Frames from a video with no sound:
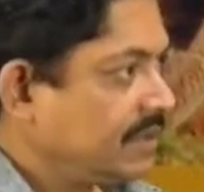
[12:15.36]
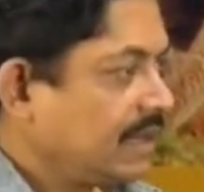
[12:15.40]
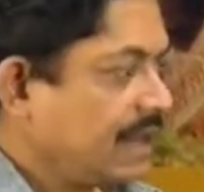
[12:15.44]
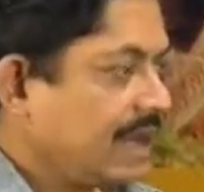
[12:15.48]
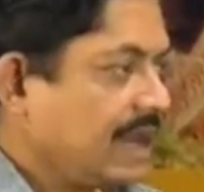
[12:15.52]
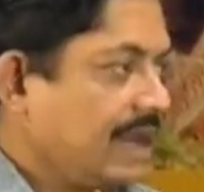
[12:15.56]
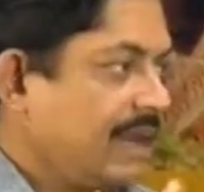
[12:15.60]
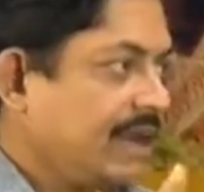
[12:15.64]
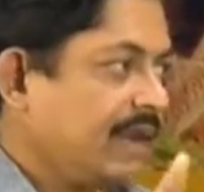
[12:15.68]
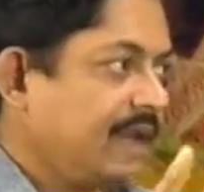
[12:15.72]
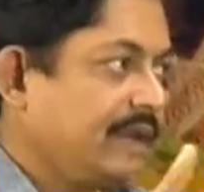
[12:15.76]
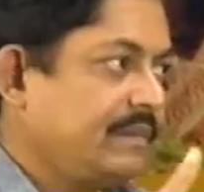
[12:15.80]

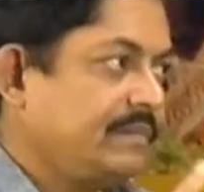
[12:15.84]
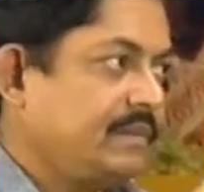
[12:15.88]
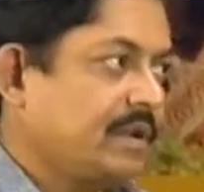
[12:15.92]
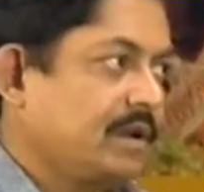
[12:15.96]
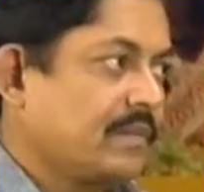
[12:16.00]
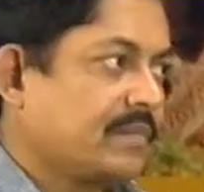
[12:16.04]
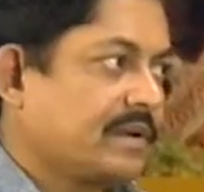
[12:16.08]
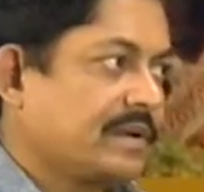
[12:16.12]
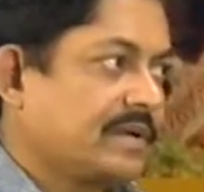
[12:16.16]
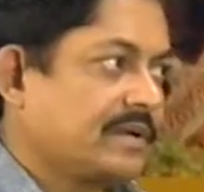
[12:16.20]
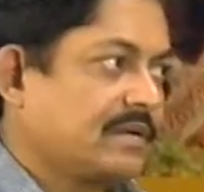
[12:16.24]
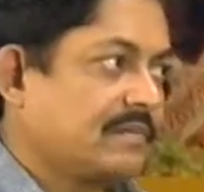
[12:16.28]
and let me
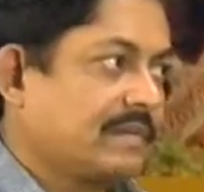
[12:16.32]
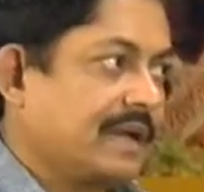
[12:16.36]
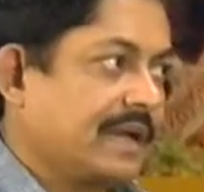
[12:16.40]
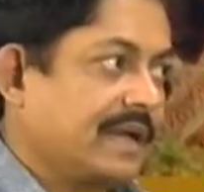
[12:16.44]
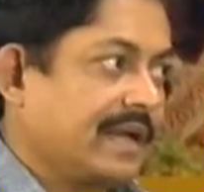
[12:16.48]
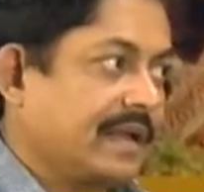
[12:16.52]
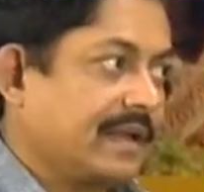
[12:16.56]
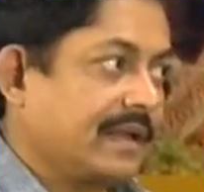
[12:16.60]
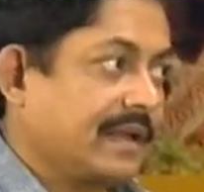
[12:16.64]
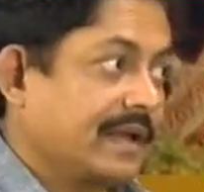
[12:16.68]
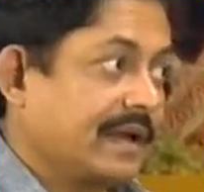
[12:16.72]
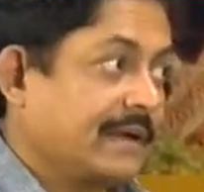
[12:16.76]
operate in my
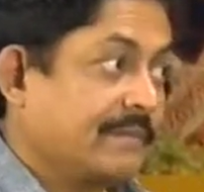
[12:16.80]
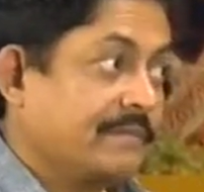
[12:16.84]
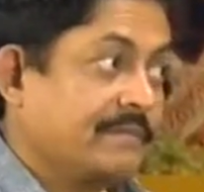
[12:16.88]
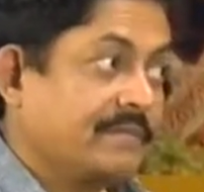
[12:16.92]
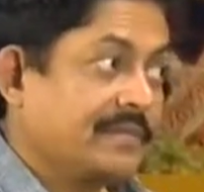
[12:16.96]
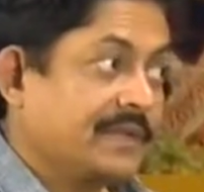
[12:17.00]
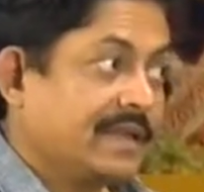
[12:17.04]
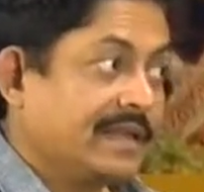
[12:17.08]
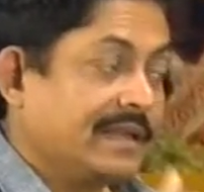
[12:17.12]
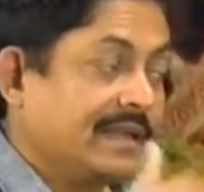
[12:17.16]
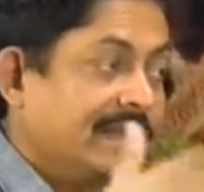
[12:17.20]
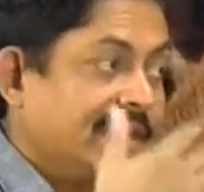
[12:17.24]
area.
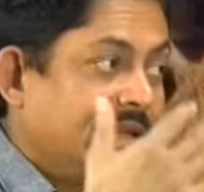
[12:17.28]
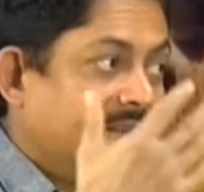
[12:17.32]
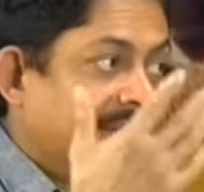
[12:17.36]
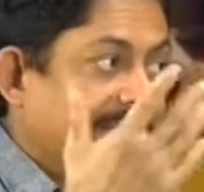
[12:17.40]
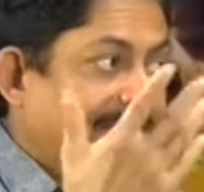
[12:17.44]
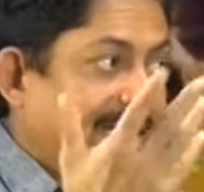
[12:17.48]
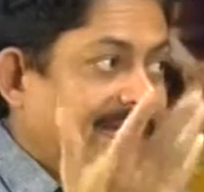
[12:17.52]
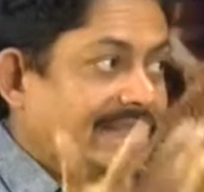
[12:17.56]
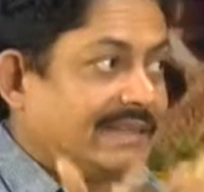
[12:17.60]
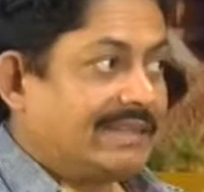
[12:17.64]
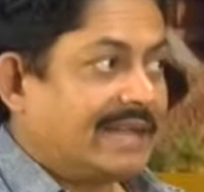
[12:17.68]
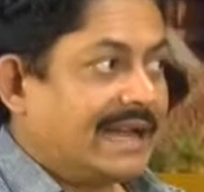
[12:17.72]

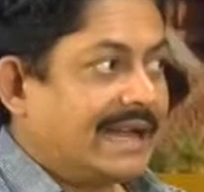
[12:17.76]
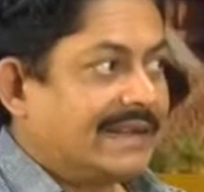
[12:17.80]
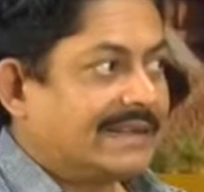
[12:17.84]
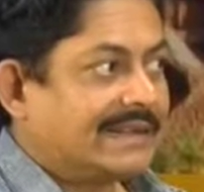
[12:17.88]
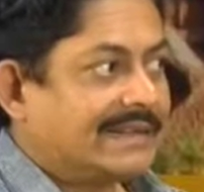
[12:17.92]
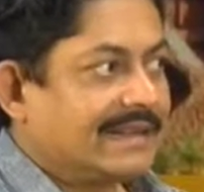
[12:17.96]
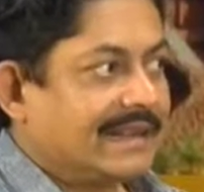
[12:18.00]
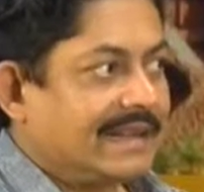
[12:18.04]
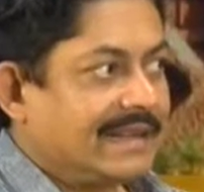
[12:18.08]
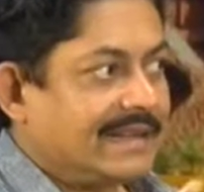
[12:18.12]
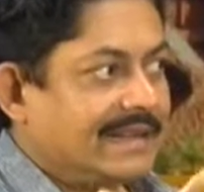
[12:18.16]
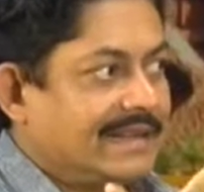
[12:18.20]
That
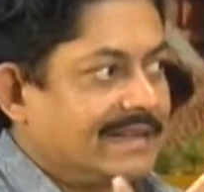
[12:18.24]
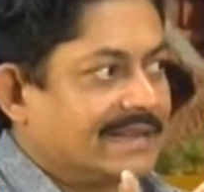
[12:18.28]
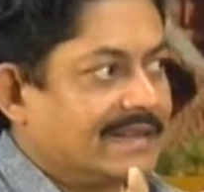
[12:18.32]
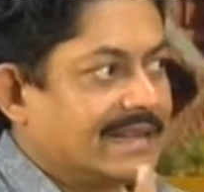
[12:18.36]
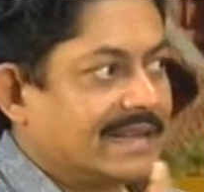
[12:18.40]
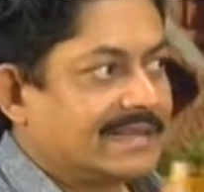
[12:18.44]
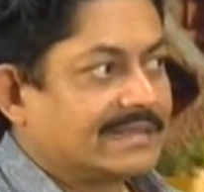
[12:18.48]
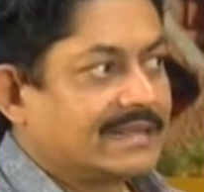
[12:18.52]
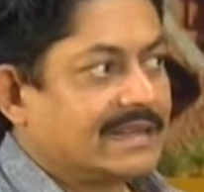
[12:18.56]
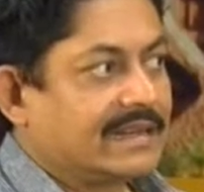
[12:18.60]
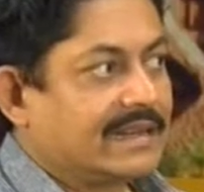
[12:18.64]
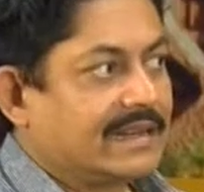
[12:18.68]
guy
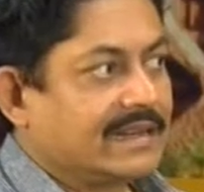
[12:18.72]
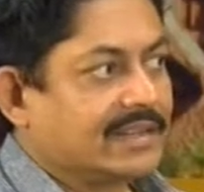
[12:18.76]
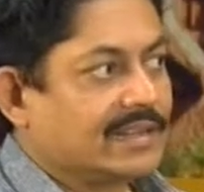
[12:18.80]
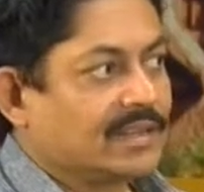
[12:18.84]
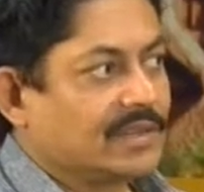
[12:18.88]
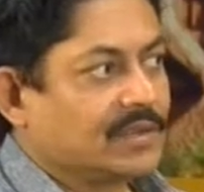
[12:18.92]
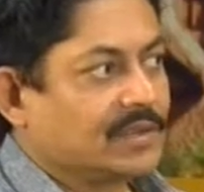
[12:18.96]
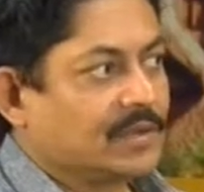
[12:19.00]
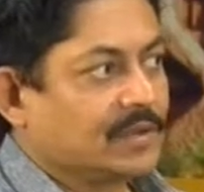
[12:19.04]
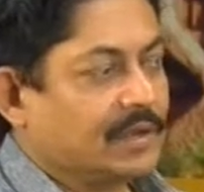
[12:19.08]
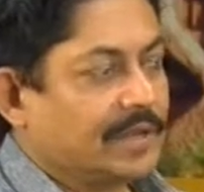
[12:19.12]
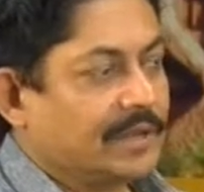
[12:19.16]
doesn't
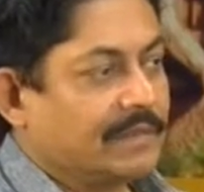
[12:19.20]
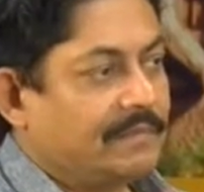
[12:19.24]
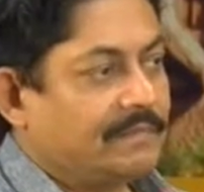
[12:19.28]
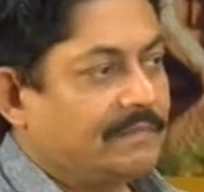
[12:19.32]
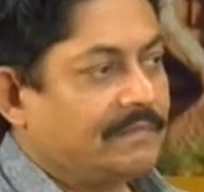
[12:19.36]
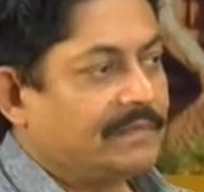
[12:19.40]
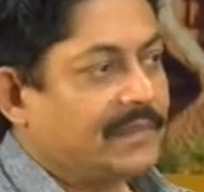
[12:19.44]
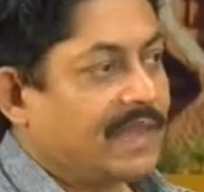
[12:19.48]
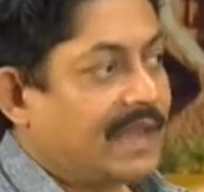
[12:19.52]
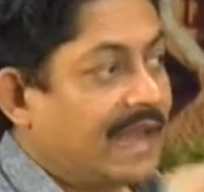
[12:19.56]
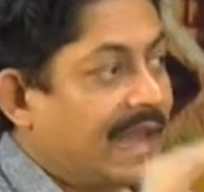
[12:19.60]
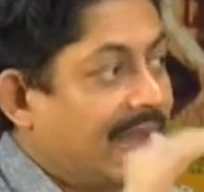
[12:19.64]
listen to
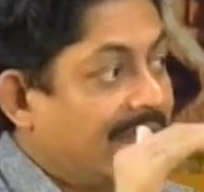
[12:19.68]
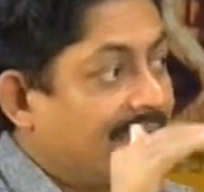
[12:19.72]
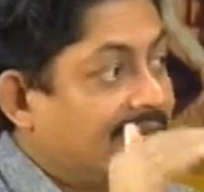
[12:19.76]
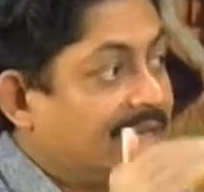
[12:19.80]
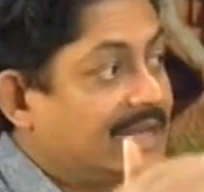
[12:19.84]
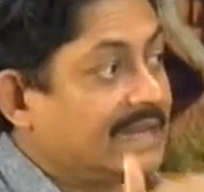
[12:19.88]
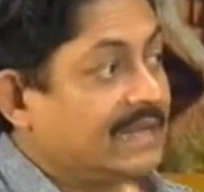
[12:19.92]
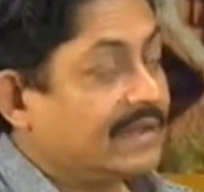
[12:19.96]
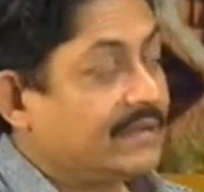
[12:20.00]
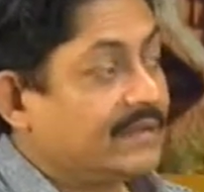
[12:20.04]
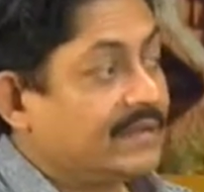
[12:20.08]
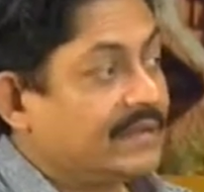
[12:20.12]
him
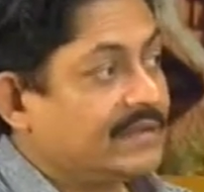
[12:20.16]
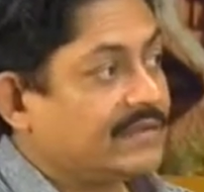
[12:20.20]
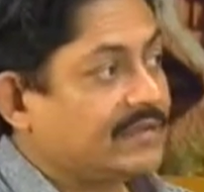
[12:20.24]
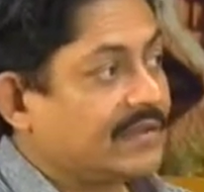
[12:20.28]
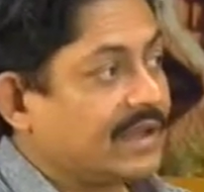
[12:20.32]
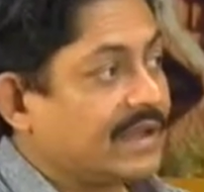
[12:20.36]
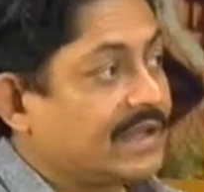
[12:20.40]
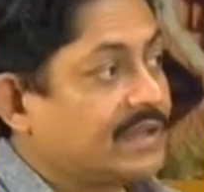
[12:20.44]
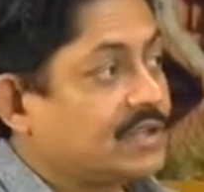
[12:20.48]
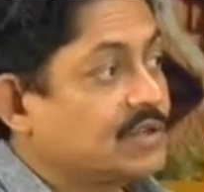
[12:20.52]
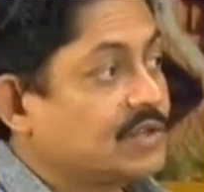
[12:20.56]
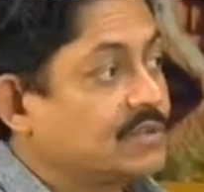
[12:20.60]
and even
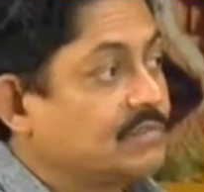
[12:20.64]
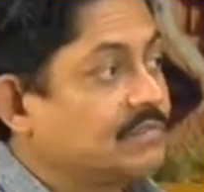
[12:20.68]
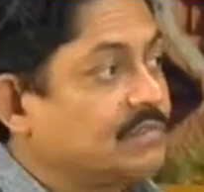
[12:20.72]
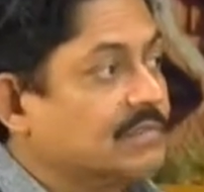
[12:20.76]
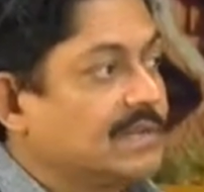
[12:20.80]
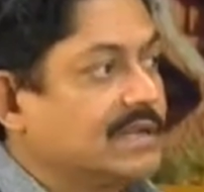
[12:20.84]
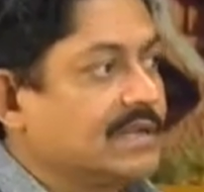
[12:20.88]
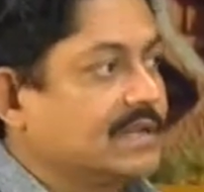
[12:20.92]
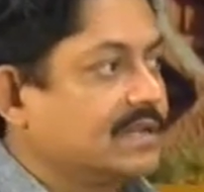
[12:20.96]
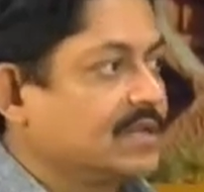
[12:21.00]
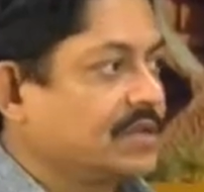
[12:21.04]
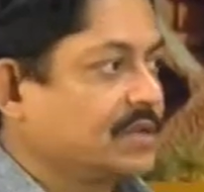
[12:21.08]
tries to
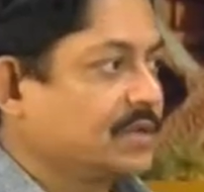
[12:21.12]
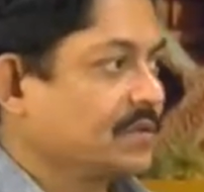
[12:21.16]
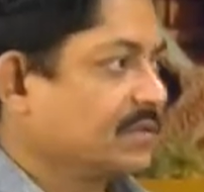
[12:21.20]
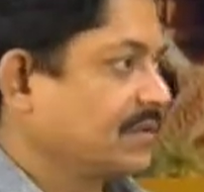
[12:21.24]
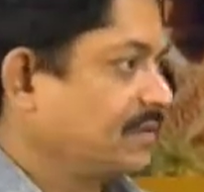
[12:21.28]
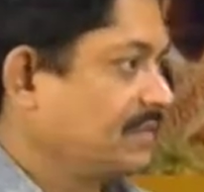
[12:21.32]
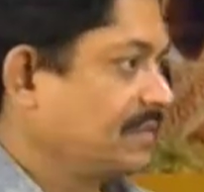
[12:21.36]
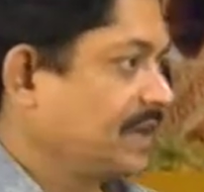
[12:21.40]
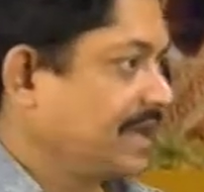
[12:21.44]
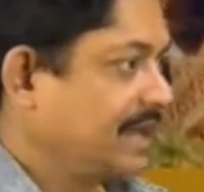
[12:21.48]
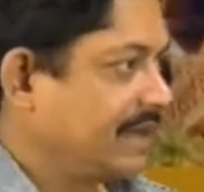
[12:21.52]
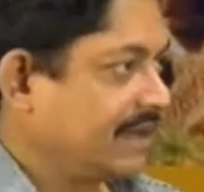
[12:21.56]
murder
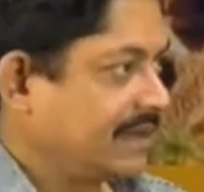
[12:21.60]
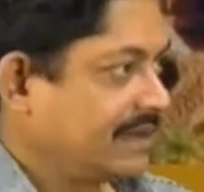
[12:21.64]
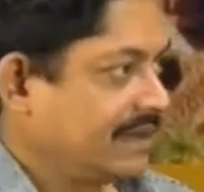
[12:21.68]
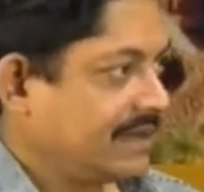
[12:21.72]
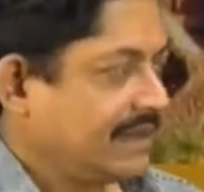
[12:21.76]
Shukurmia.